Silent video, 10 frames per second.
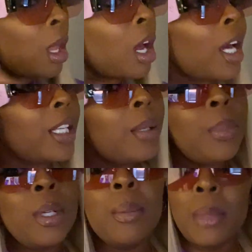I didn't
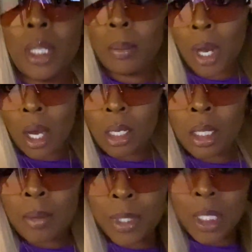put many mall
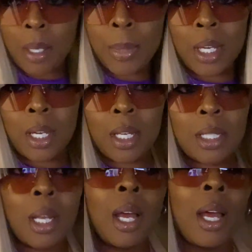clips in because,